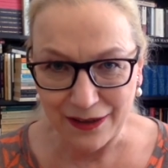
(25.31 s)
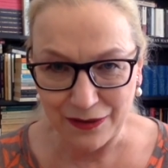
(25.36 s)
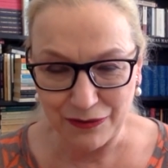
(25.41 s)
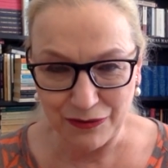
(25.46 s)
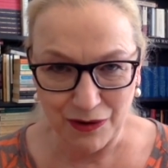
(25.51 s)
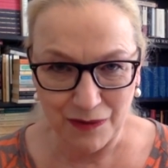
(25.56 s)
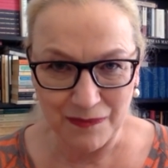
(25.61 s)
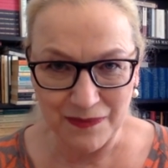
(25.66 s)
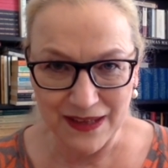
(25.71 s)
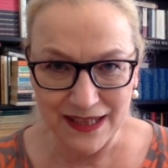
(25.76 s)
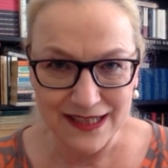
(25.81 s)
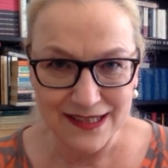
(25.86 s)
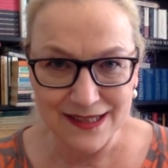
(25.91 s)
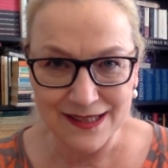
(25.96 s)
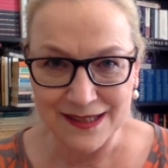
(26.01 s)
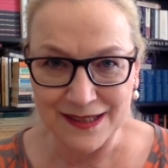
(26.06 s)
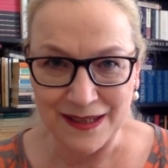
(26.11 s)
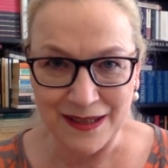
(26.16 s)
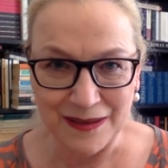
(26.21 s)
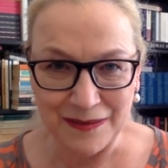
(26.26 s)
from
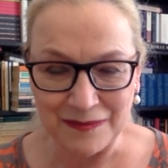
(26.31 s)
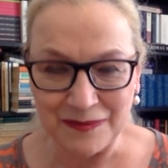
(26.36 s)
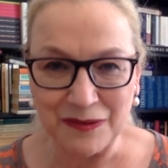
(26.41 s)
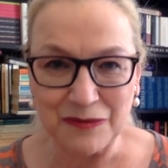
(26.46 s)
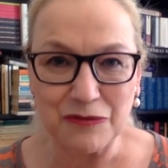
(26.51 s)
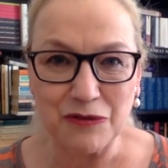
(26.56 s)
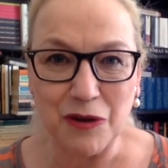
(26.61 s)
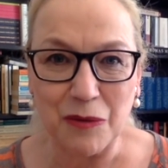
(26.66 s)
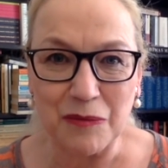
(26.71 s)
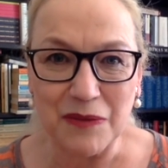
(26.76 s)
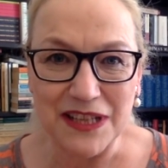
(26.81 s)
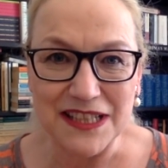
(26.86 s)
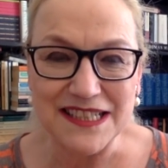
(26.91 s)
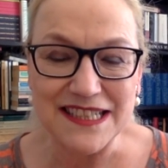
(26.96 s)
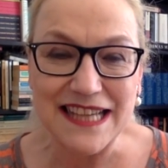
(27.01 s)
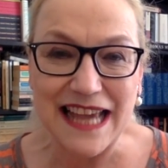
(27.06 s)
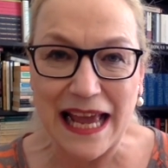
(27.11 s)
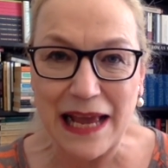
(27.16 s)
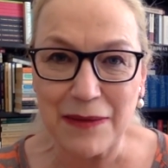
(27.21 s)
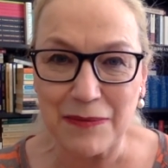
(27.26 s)
this
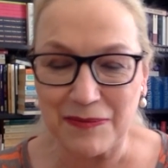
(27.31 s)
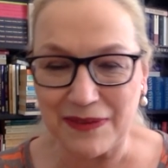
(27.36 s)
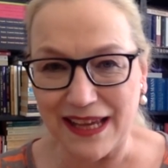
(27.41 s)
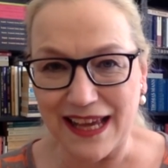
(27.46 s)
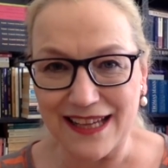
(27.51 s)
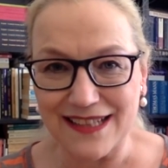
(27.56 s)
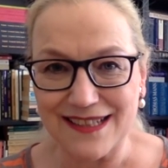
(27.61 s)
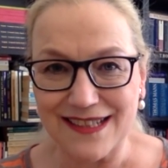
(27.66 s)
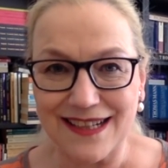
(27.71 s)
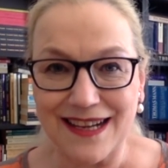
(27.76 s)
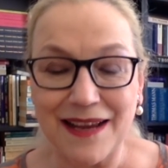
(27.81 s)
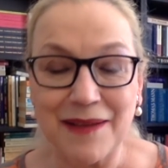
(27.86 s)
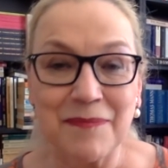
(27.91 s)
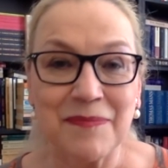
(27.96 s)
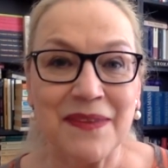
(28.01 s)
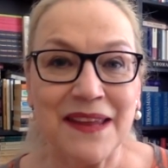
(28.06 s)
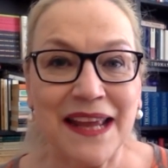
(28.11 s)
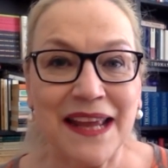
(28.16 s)
game yesterday.